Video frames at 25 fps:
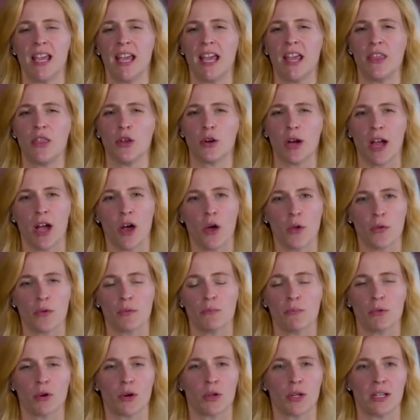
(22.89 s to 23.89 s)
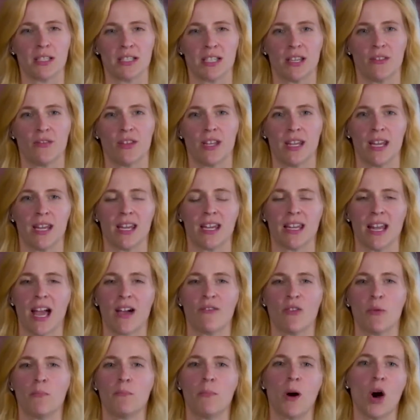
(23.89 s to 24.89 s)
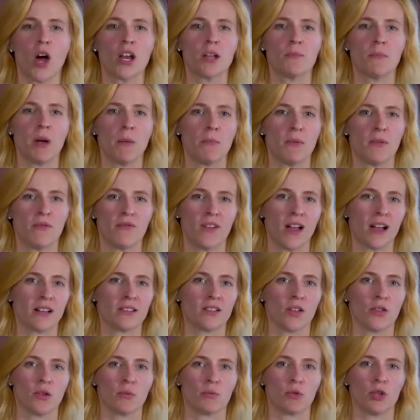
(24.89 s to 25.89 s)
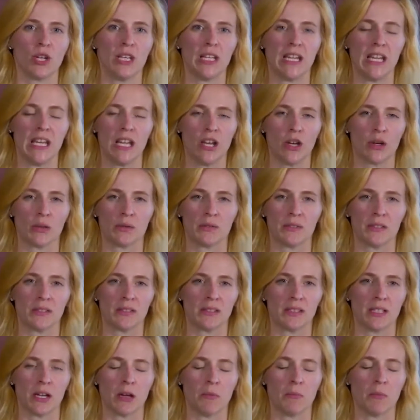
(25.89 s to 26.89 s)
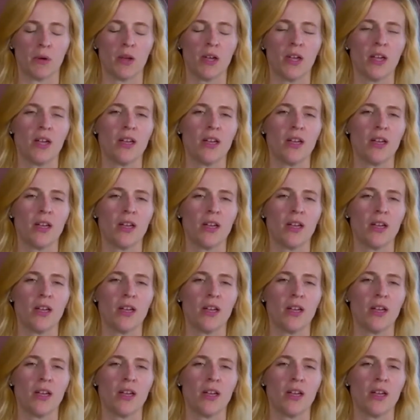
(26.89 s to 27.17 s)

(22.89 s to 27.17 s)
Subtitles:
in their health and productivity can have a bottom-up effect on the marine ecosystem.